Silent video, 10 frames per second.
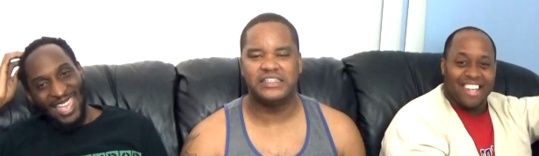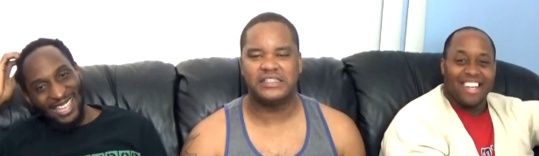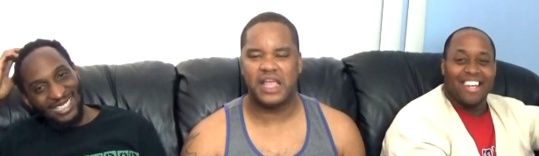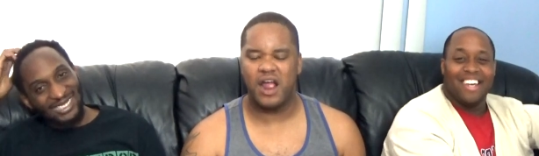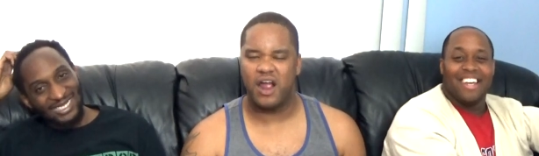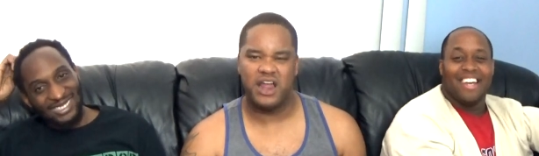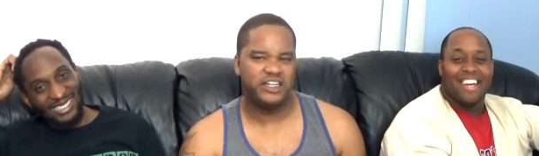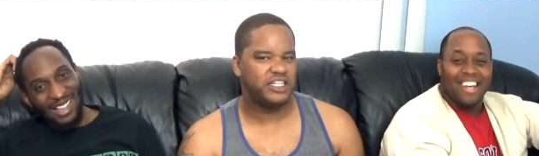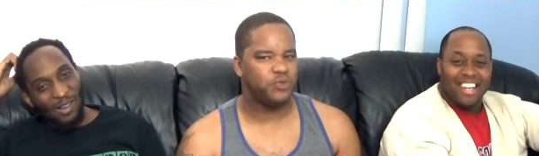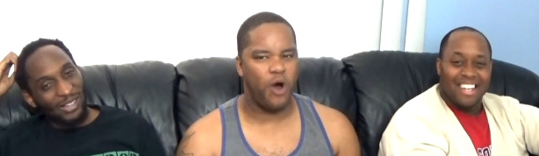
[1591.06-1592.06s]
Speaker 1: stare, honey.
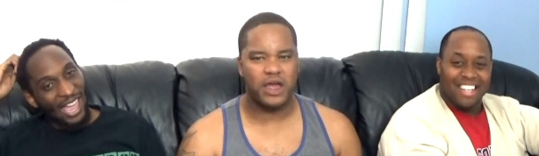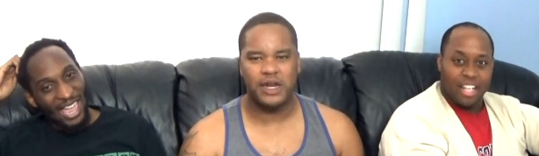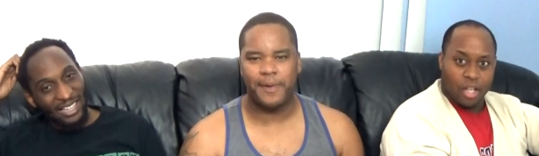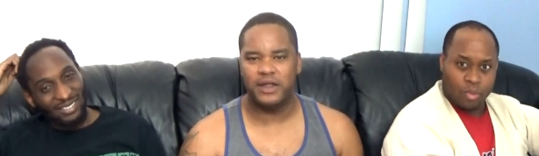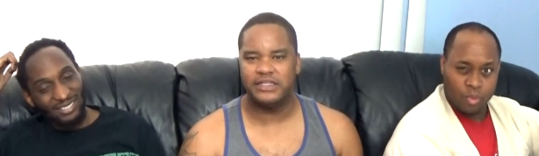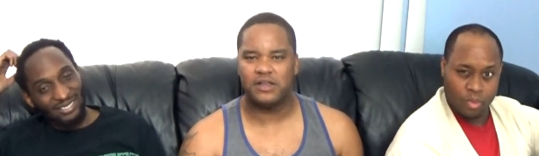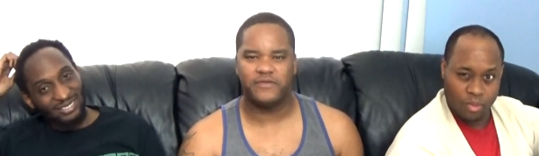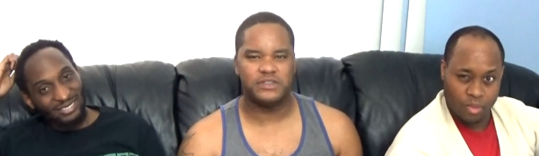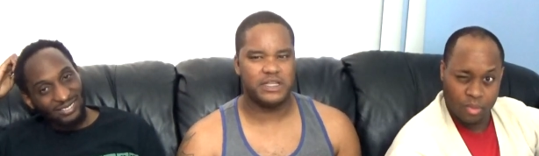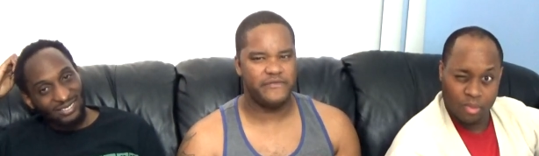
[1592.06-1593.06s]
Just okay. walk in the police
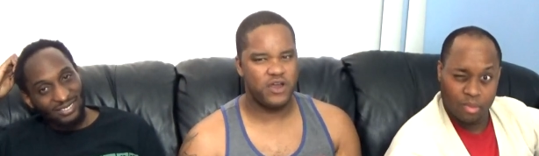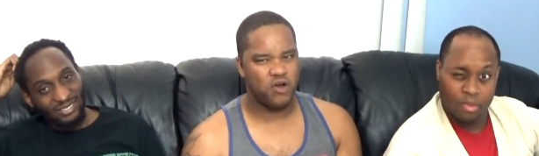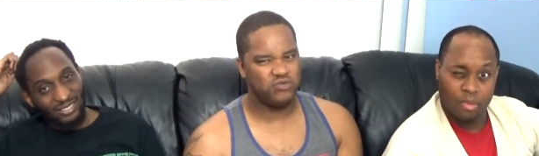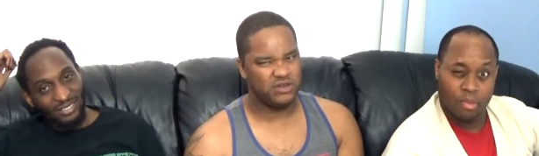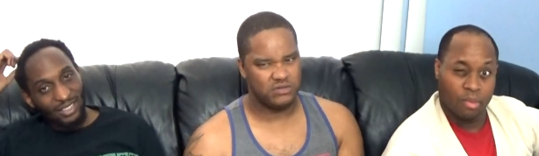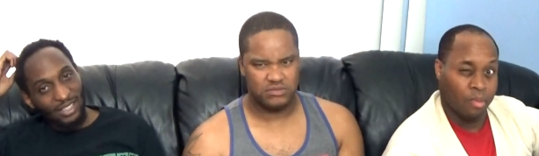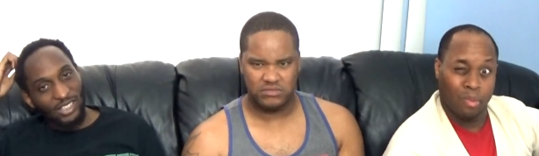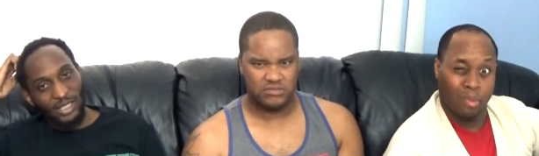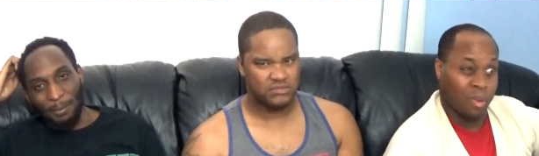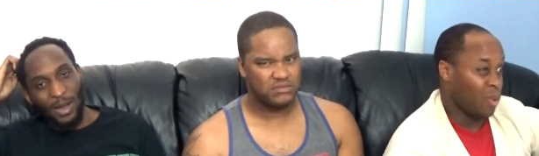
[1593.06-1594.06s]
office and give her your.
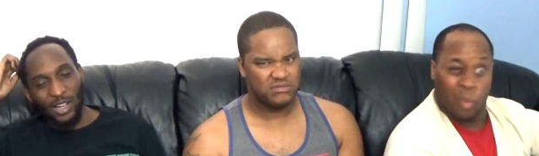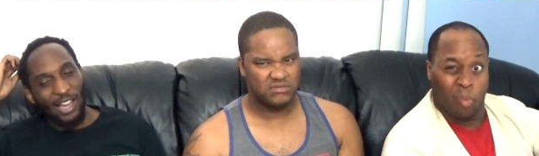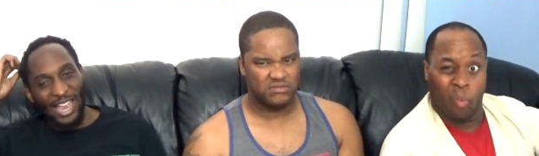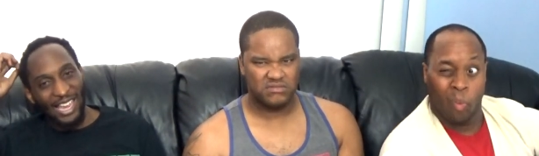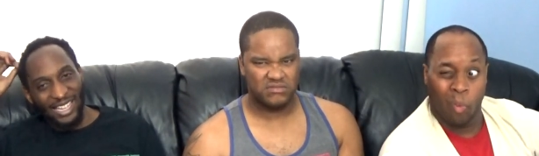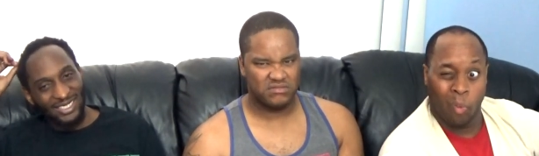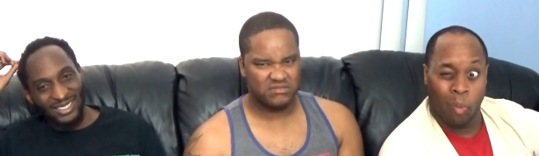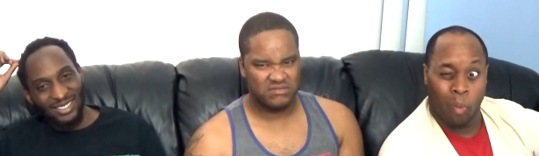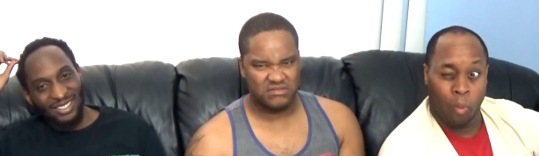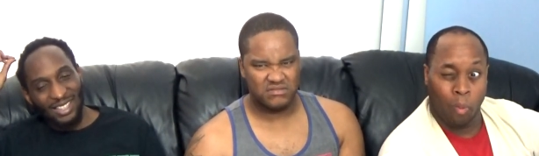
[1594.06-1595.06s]
Just mug her
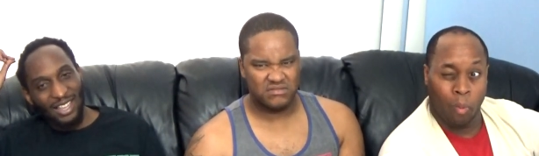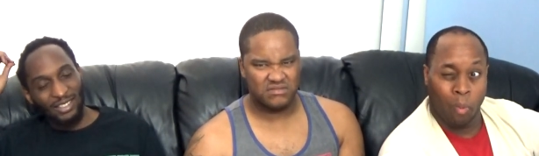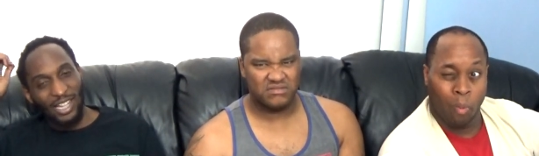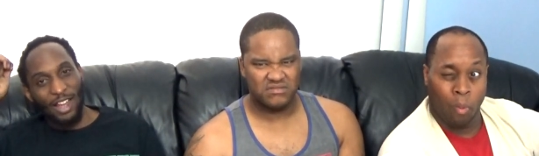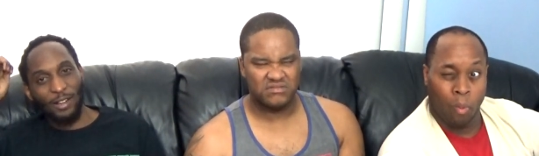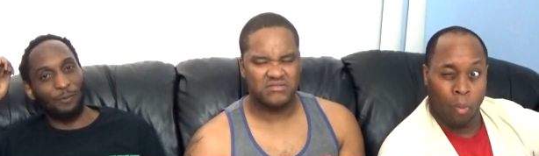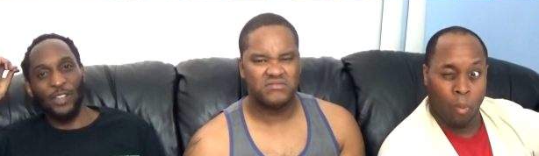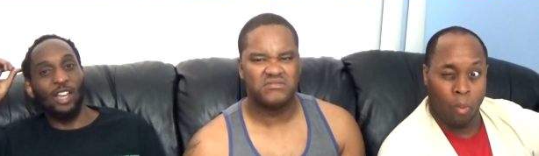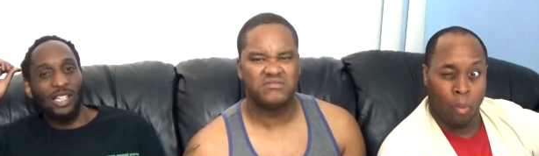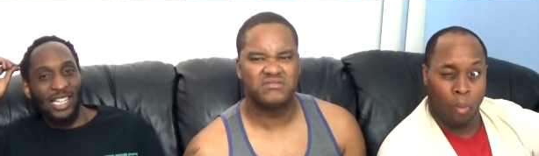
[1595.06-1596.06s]
ass.
Speaker 2: Let her
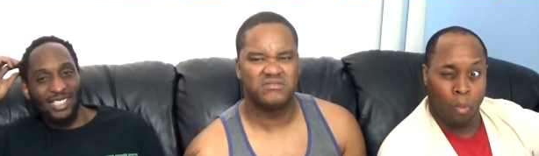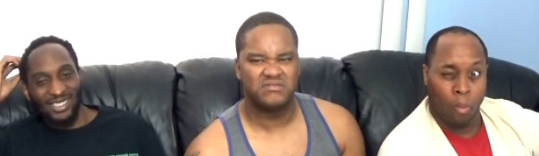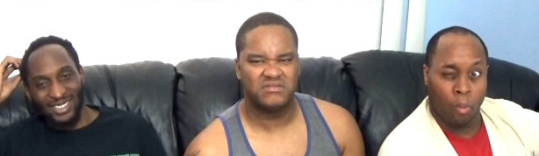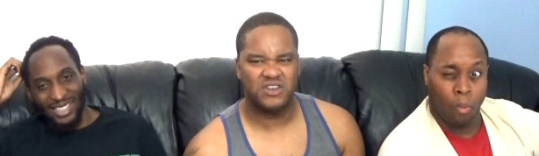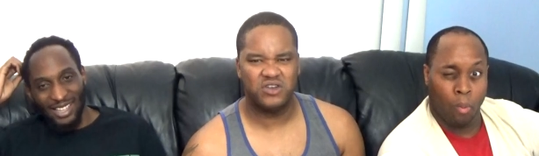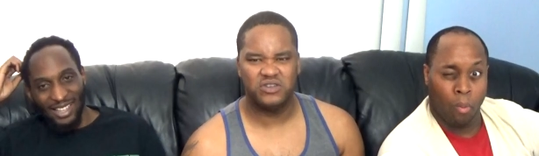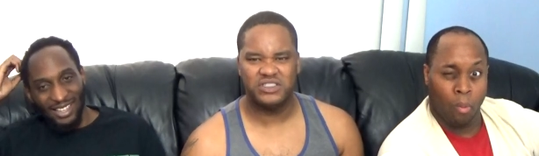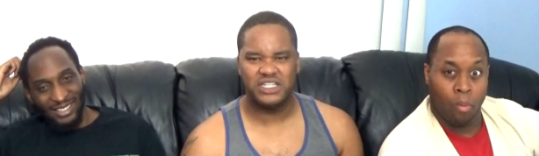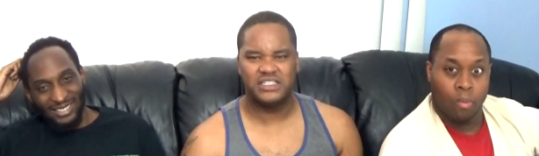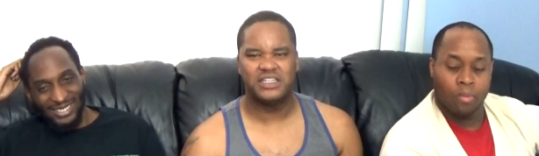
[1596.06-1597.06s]
feel it. Oh, and
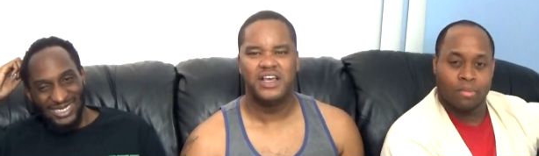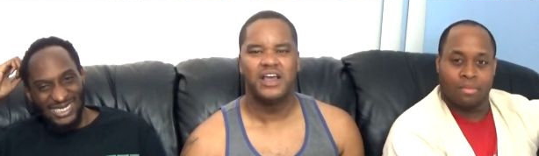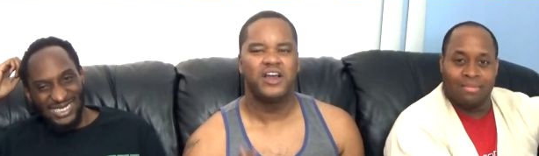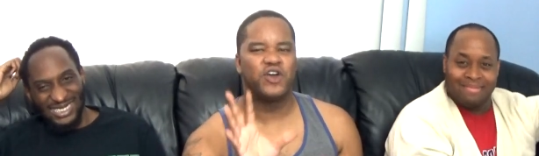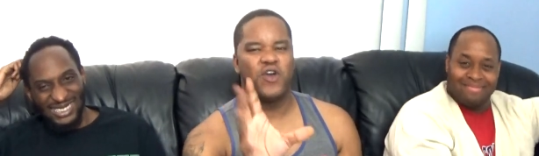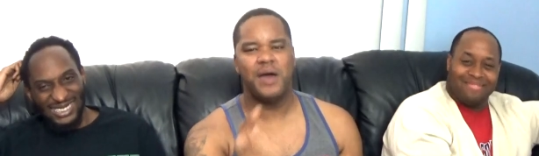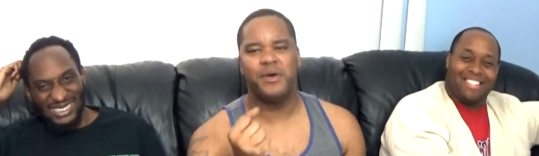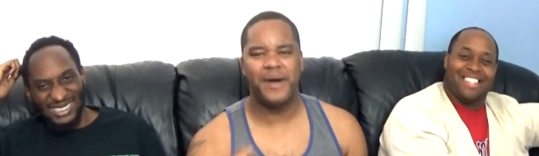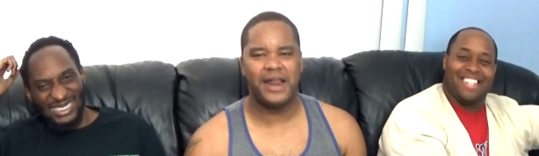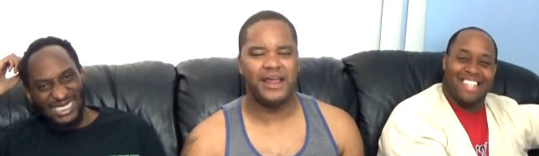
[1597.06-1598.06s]
just
Speaker 1: grab
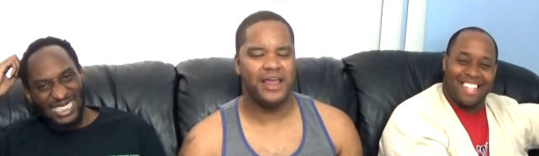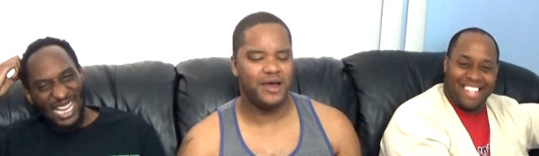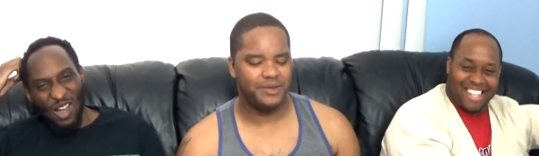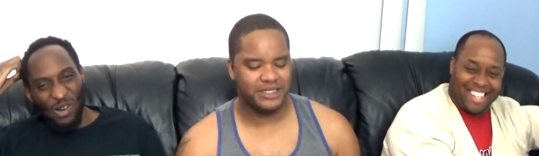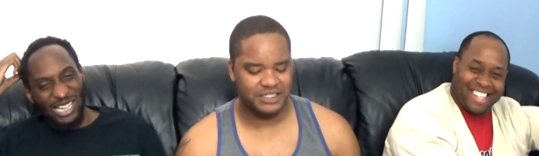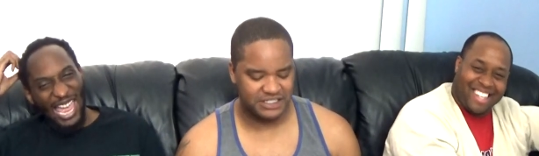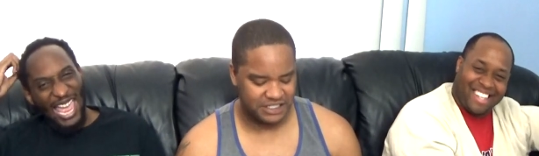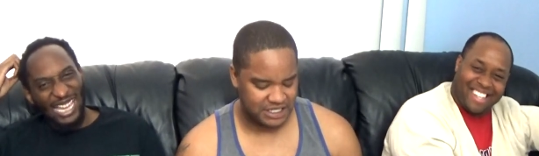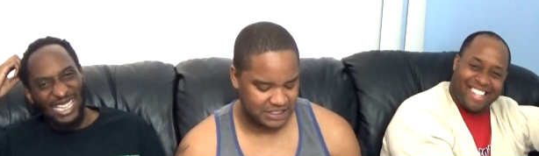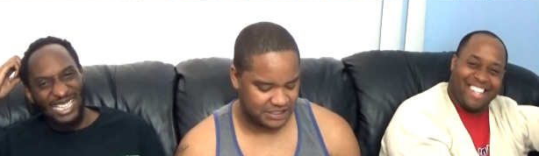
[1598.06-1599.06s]
her by the hair.
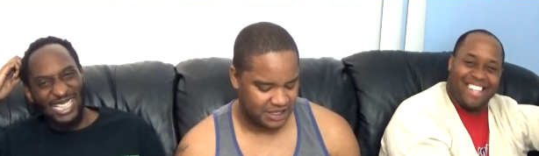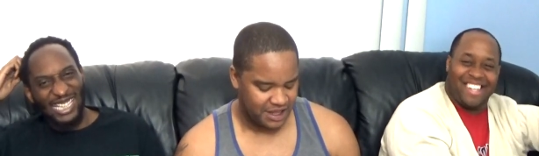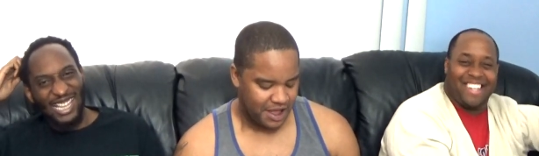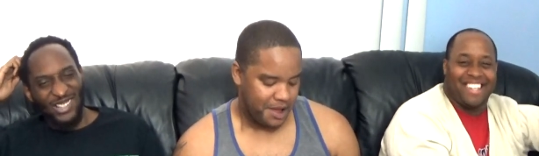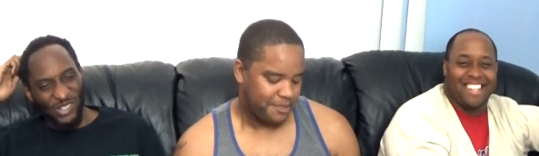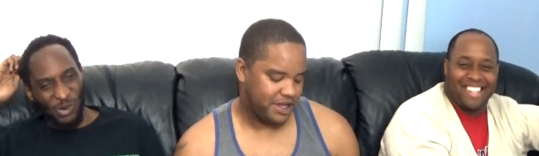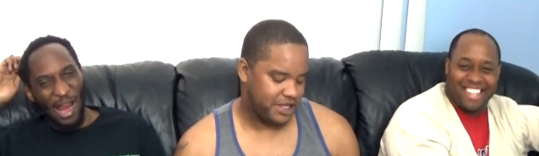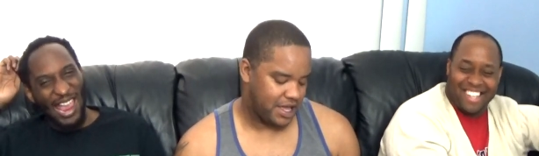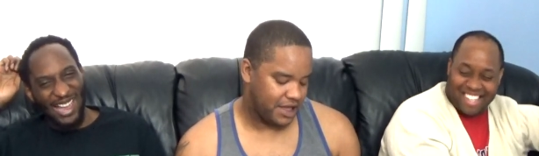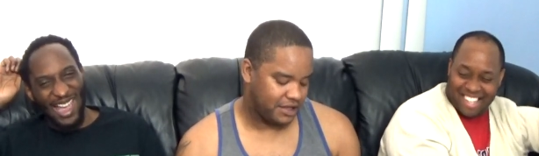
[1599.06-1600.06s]
Okay. Bitch, But
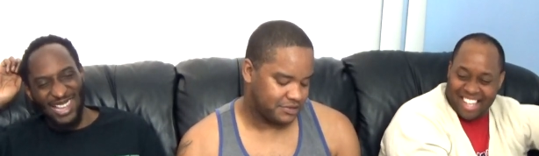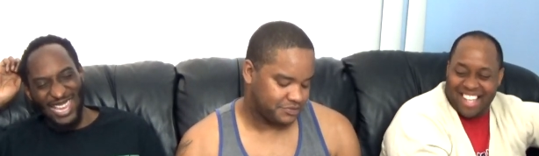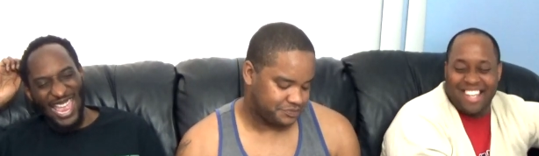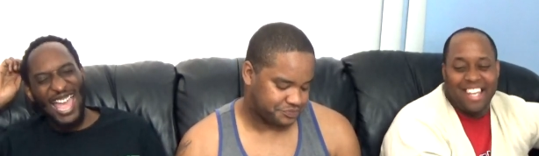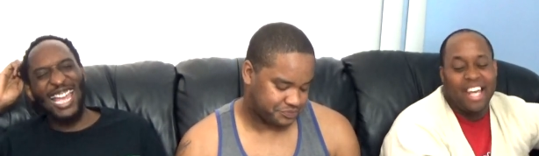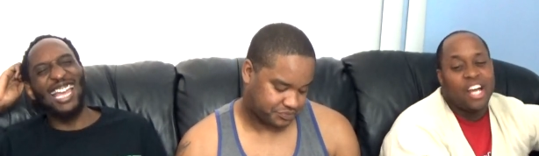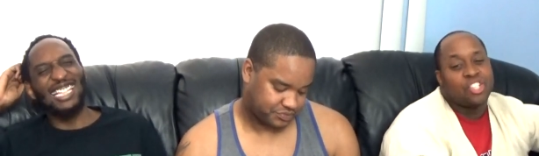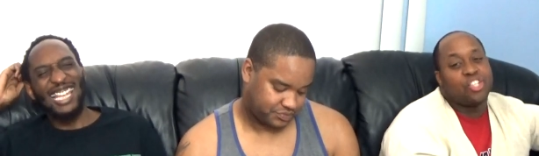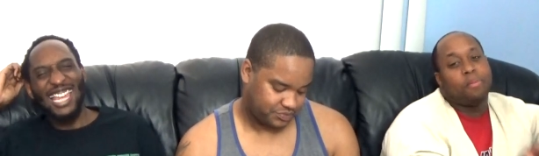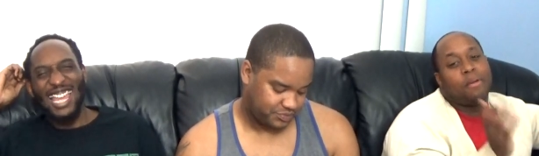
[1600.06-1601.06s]
drag yeah, about that.
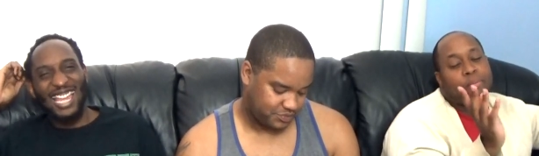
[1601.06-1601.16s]
Should be in